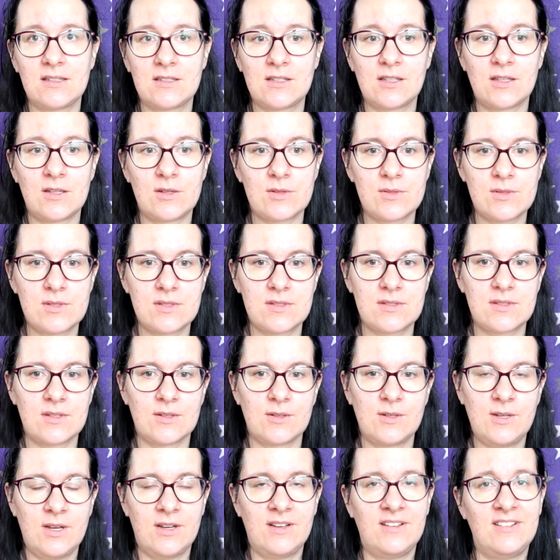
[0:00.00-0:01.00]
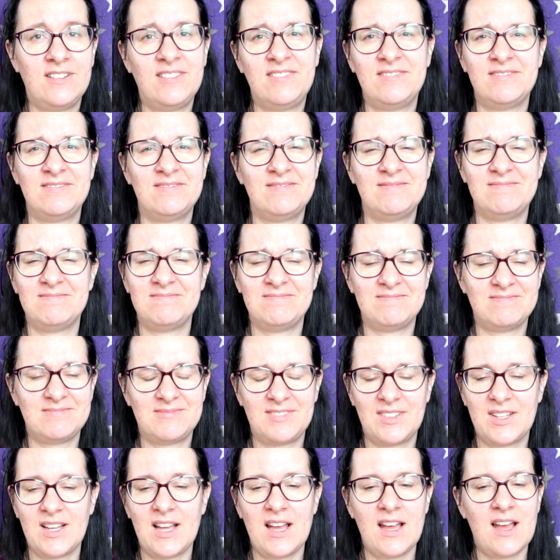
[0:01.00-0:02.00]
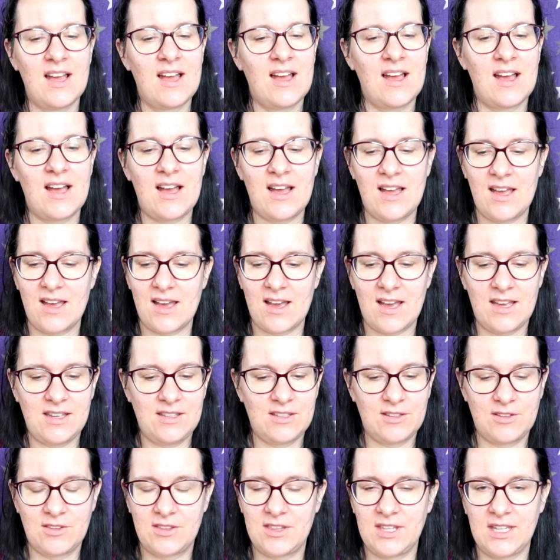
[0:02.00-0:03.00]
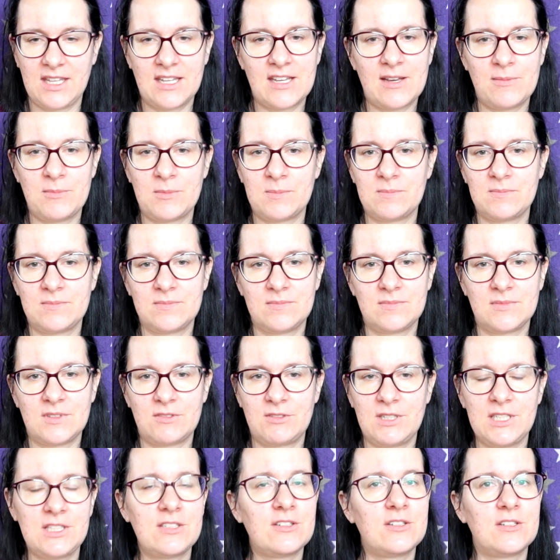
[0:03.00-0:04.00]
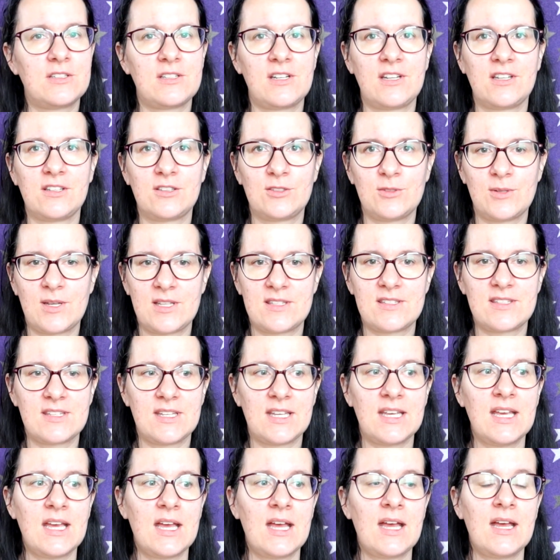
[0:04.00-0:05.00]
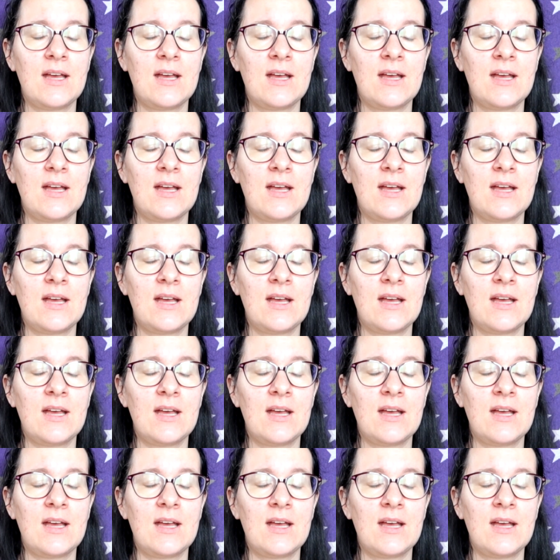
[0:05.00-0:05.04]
closed, so I don't think I'm returning to Etsy.